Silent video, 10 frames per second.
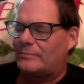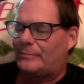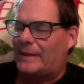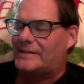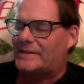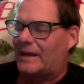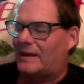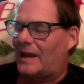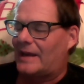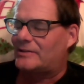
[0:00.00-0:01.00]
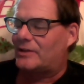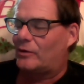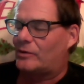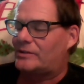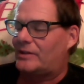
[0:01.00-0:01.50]
bedside light to go
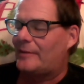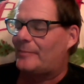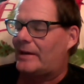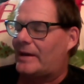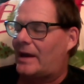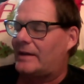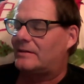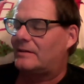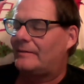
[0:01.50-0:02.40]
to sleep at night.